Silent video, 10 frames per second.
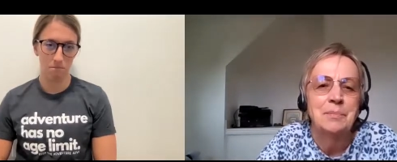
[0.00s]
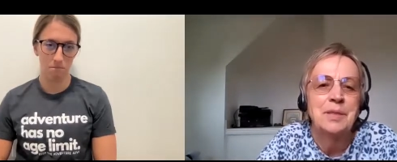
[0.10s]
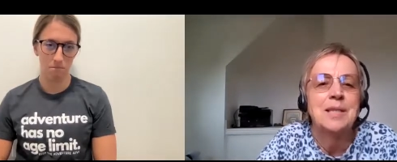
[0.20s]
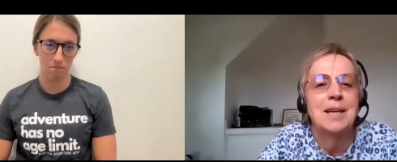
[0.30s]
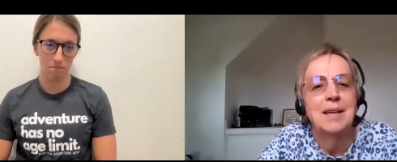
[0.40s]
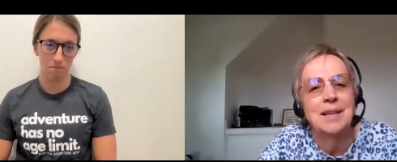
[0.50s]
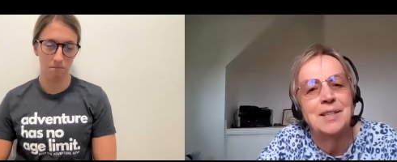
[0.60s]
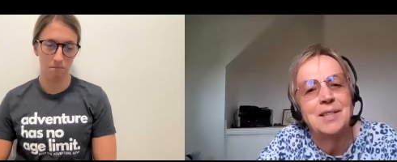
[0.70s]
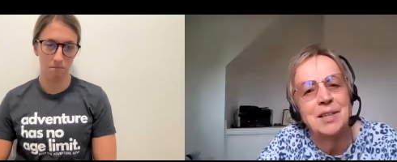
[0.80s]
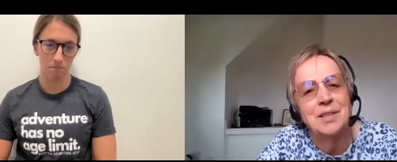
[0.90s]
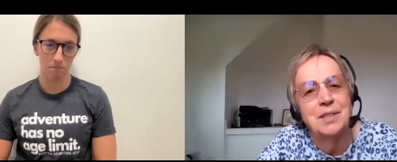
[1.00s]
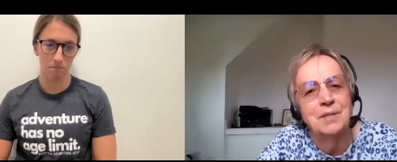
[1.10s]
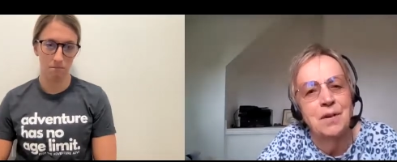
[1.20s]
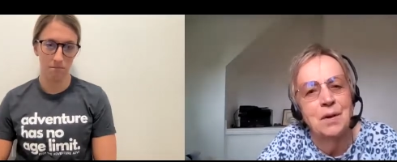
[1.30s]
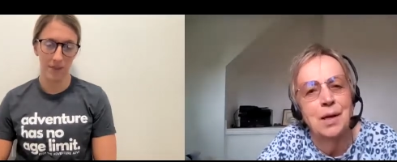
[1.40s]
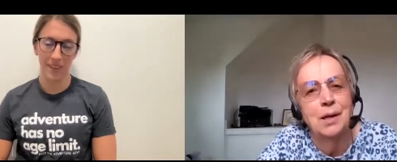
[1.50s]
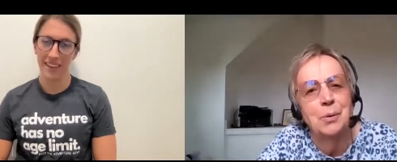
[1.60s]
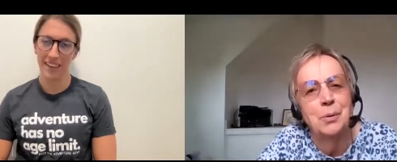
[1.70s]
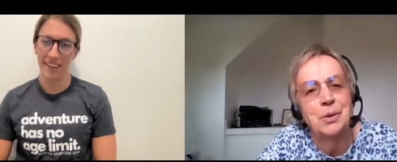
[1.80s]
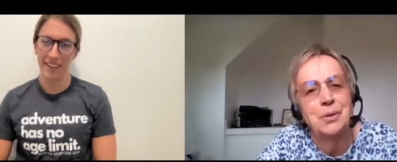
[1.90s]
Speaker 1: particularly satisfying
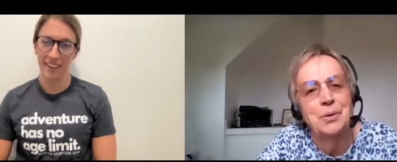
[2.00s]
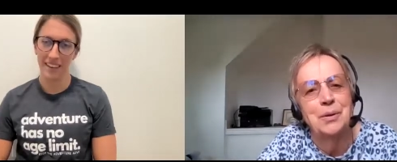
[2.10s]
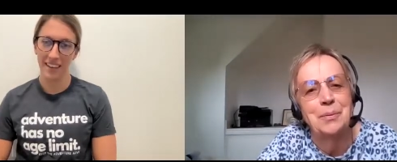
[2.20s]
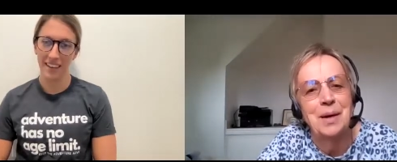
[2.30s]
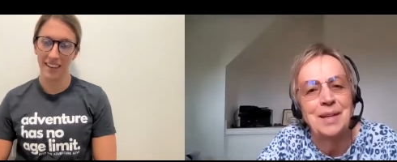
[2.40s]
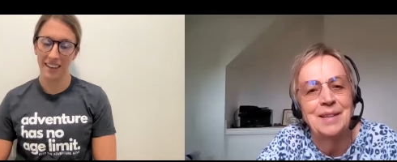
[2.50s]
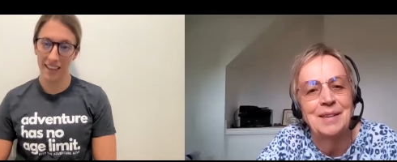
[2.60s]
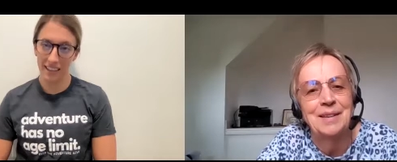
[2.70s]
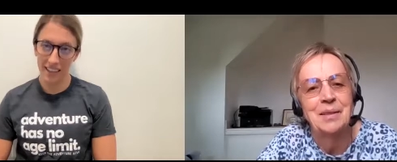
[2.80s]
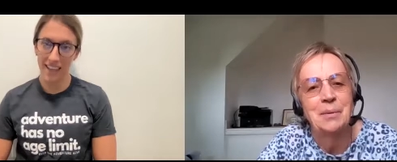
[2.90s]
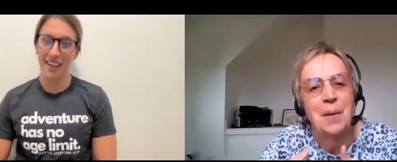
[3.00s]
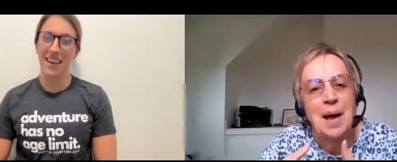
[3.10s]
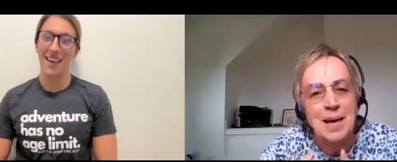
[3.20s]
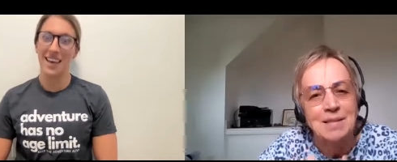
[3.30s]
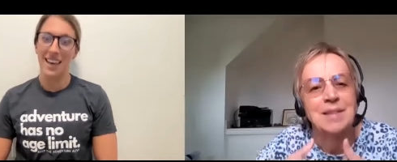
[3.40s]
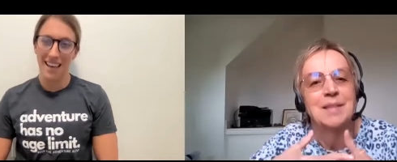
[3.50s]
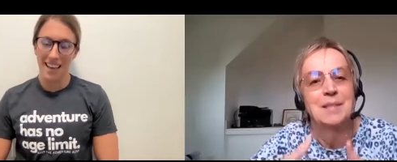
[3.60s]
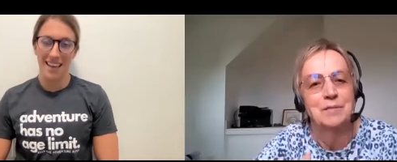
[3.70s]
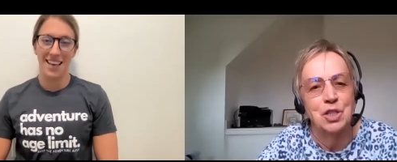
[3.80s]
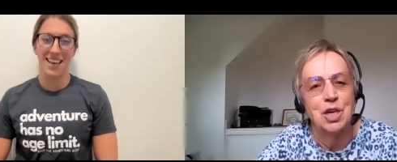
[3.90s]
or good the way the way
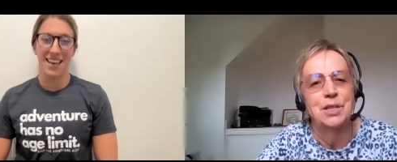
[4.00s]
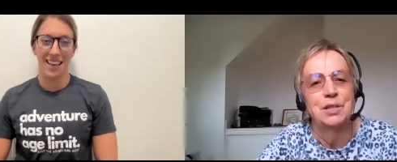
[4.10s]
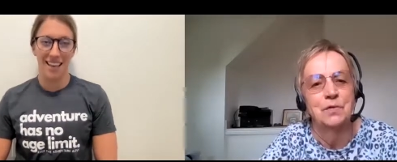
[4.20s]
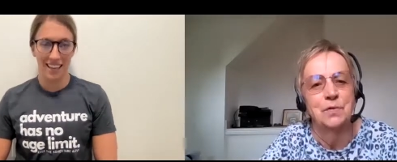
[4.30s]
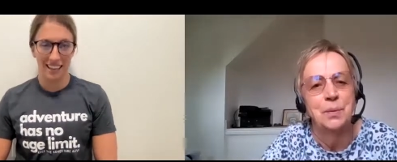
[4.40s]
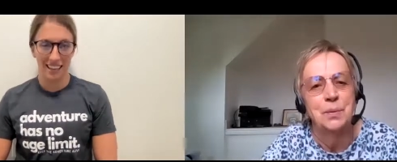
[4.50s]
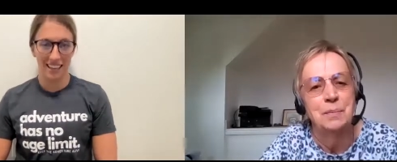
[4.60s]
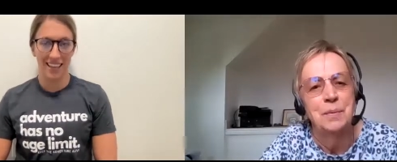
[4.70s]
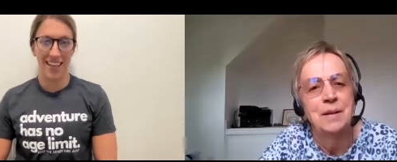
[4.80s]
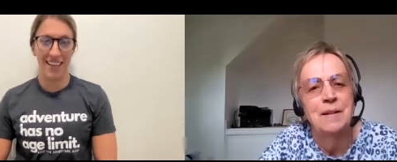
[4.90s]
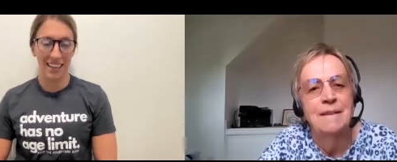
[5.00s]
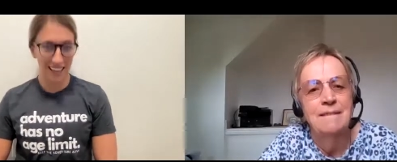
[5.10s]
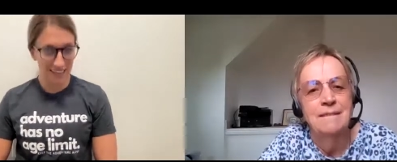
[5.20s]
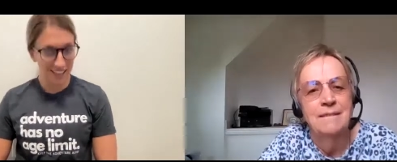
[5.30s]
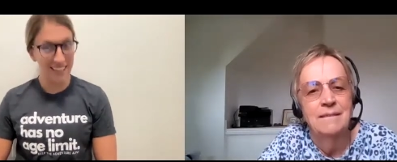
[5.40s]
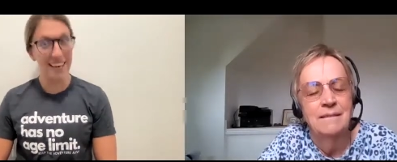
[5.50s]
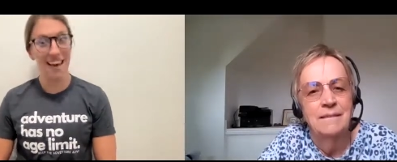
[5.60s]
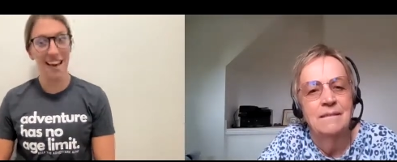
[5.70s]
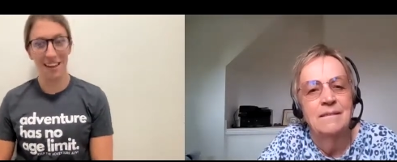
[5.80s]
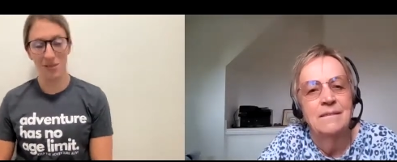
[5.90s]
things have changed for them?
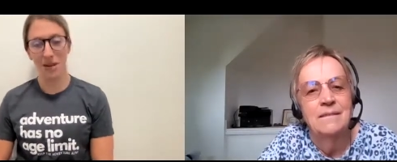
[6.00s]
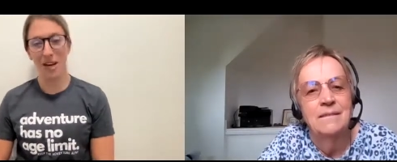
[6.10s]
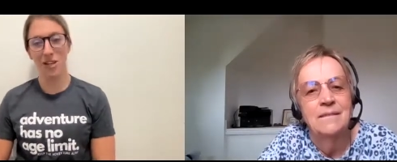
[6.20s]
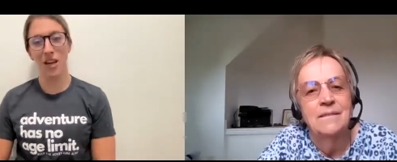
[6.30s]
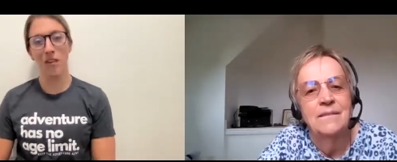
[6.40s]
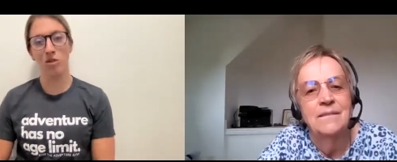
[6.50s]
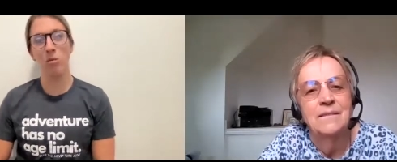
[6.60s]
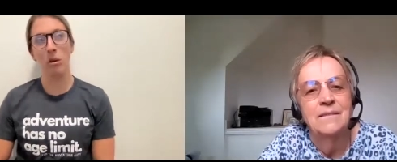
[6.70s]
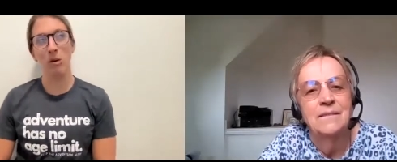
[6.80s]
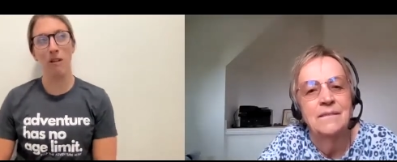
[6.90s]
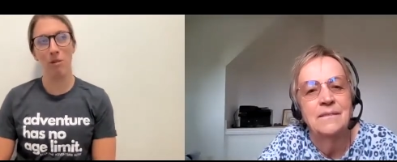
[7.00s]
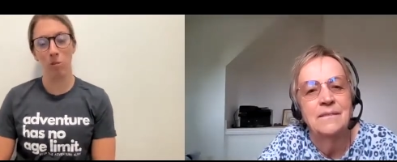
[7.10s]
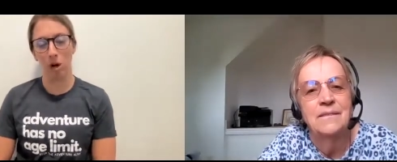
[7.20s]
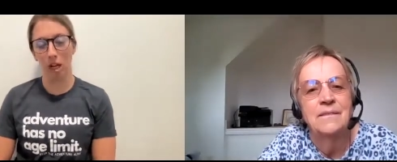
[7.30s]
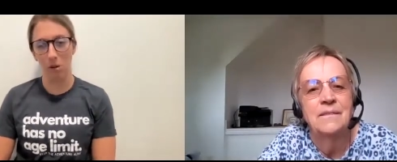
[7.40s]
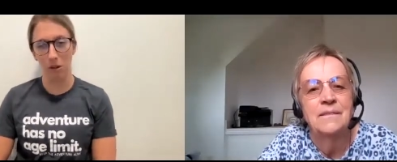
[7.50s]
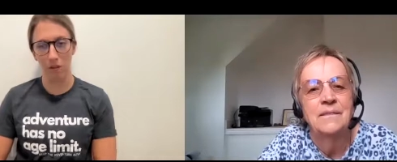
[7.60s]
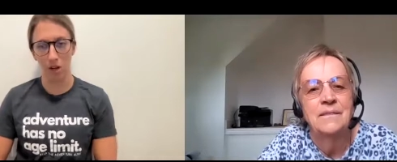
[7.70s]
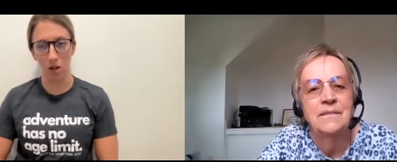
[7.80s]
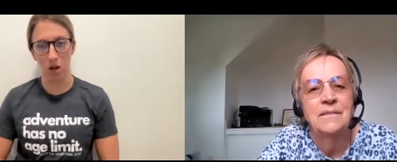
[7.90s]
Speaker 2: Yeah, so I actually have two people I've been working with for
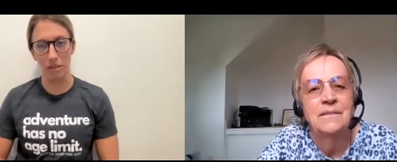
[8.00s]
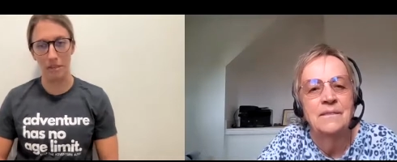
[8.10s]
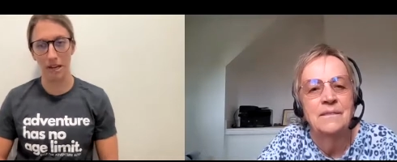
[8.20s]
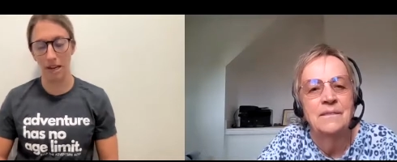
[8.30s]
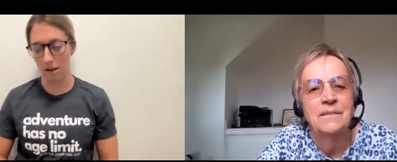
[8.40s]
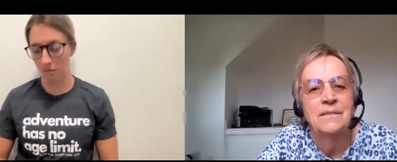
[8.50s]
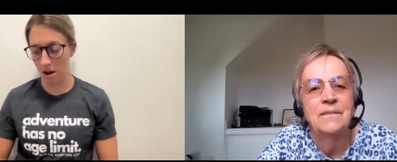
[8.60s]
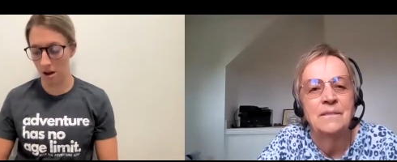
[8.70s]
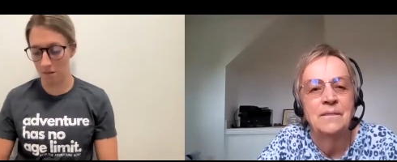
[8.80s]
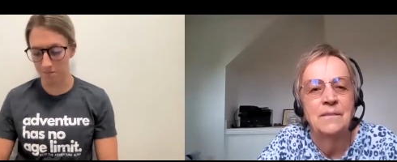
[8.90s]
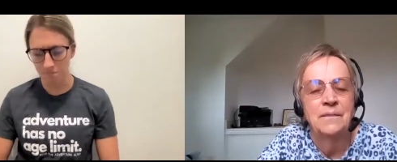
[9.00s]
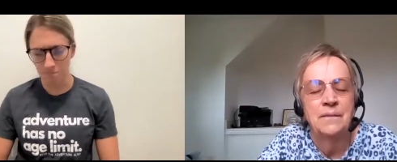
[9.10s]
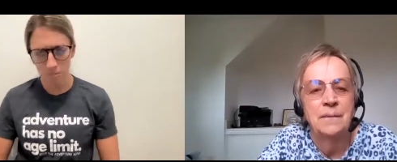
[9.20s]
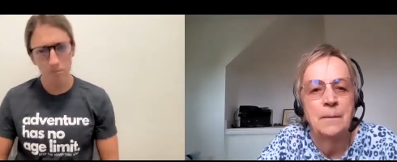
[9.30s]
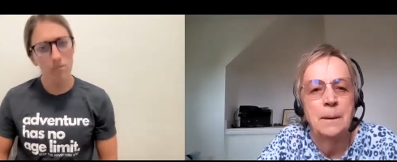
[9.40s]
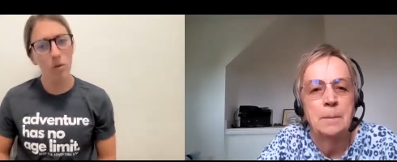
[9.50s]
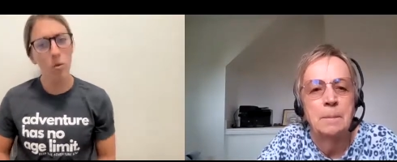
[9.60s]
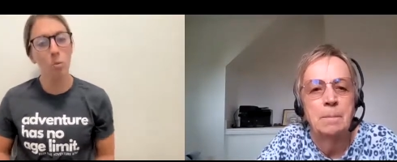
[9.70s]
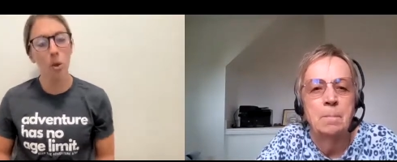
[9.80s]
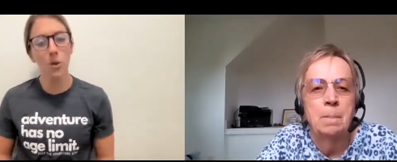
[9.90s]
a long time. Um,
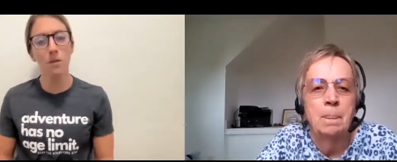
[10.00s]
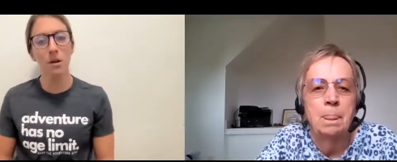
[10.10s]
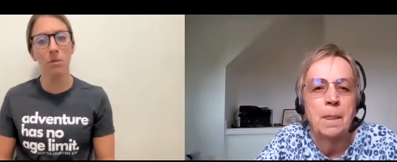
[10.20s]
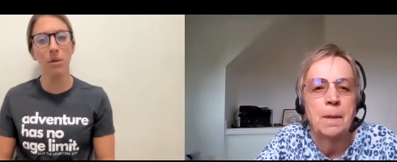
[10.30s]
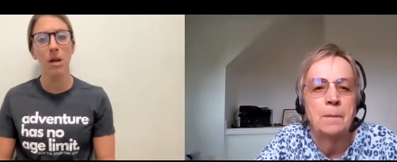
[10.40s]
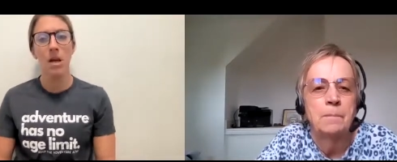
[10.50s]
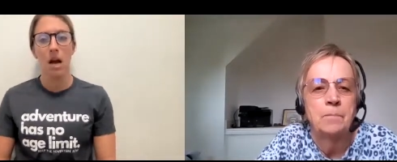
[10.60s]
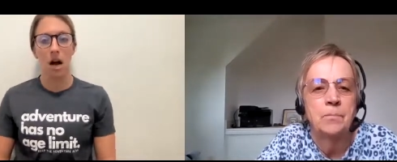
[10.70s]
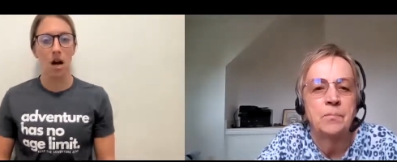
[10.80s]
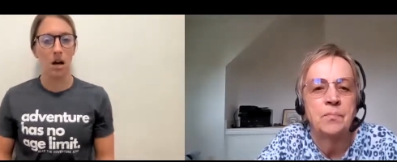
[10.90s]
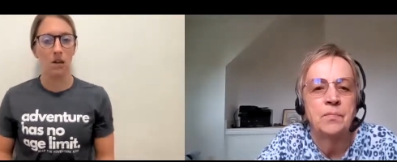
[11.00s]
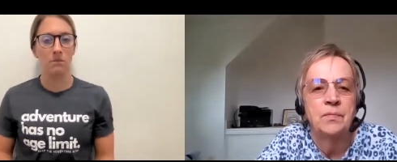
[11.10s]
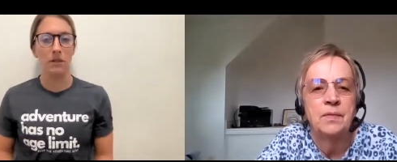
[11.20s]
one of them um,